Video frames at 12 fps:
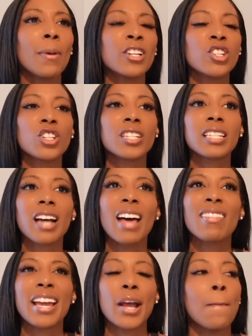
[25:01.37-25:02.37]
it's just
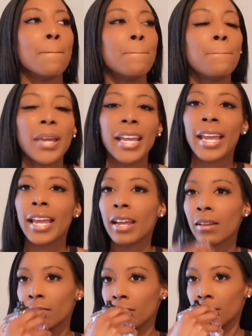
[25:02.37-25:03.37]
got like a
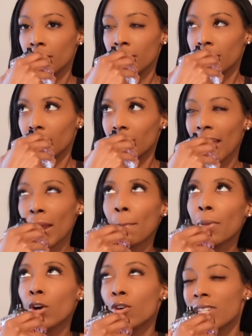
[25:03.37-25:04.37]
big like
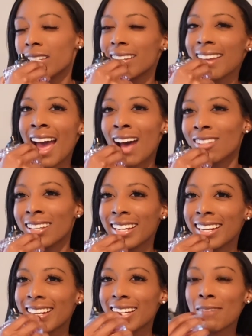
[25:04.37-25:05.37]

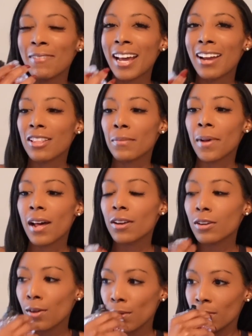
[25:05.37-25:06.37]
personality coming out of the
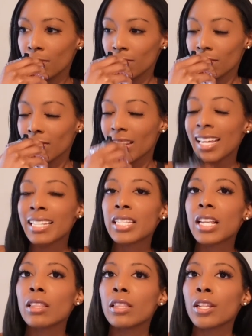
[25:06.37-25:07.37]
bottle. It's
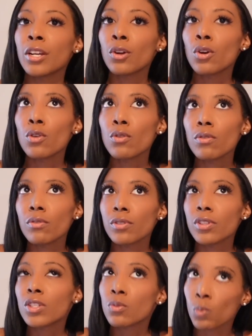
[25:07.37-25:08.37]
a little
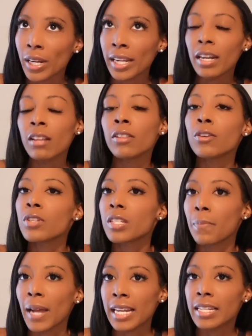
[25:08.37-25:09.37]
sweet, a little
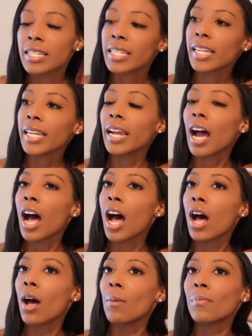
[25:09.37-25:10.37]
spicy.
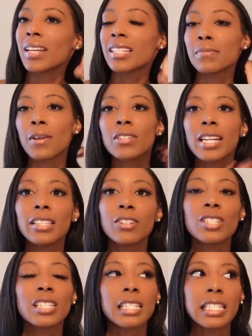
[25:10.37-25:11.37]
Um, it smells like
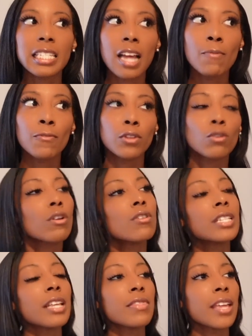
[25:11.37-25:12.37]
there's some
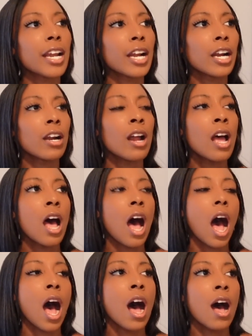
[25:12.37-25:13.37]
florals in there.
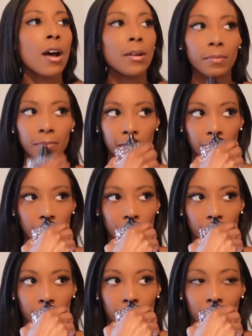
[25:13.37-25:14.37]
Um,
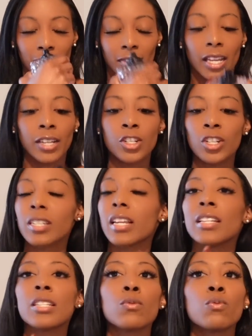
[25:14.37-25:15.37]
it just,
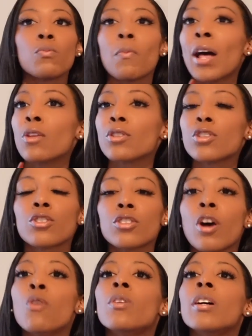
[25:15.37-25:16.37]
it smells
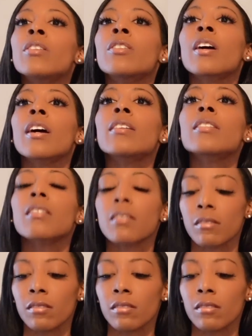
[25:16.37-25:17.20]
so good, you guys.